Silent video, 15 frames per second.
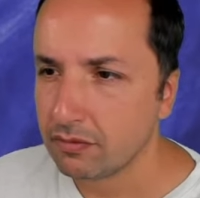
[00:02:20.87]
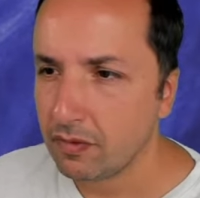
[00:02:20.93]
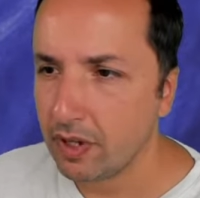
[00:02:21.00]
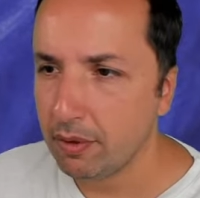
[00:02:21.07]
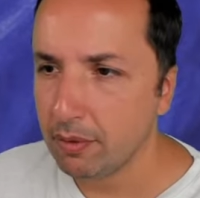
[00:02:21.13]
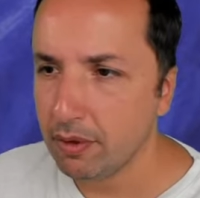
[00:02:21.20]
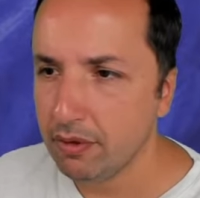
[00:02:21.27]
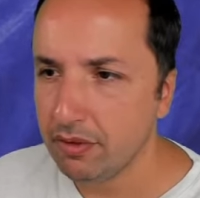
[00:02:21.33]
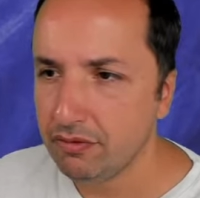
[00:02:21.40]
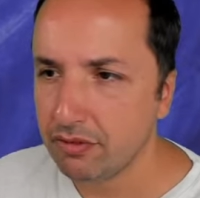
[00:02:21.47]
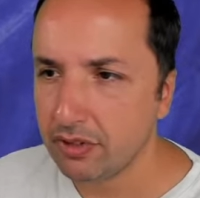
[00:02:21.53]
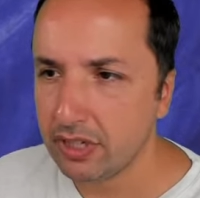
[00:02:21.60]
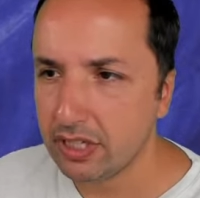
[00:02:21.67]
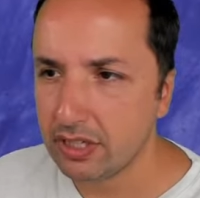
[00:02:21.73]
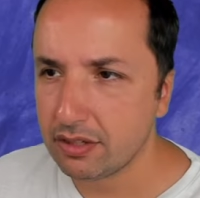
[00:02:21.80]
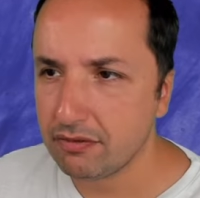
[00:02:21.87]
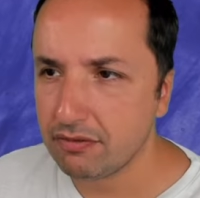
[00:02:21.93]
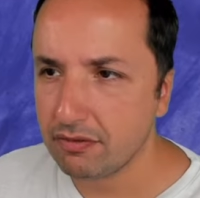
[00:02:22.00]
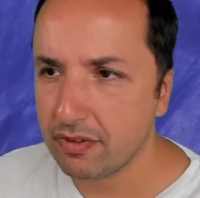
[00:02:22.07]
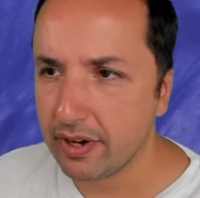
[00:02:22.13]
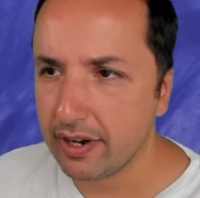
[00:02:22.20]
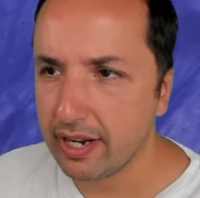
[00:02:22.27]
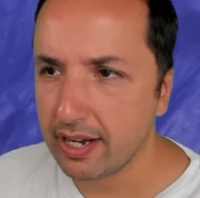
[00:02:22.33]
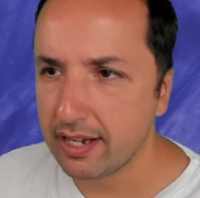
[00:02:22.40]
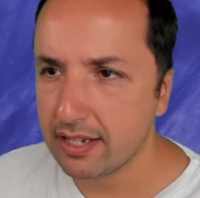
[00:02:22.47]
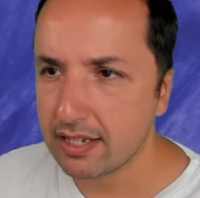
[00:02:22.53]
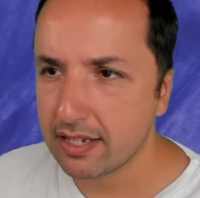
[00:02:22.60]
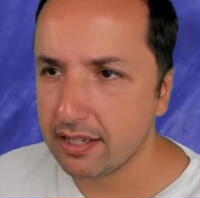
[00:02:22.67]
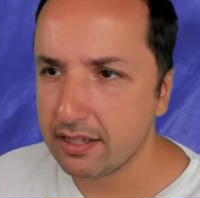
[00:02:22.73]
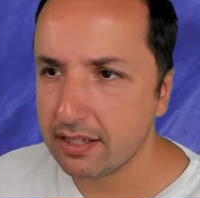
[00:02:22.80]
I'm going for this very nice
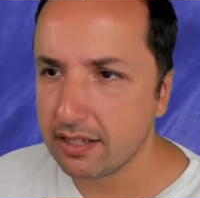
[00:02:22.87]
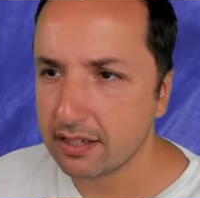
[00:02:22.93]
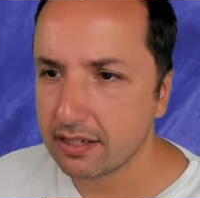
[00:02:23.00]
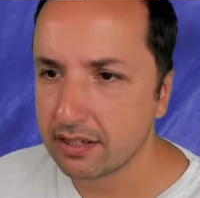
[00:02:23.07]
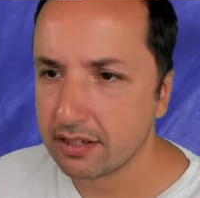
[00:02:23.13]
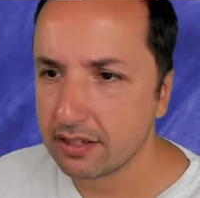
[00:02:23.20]
idea.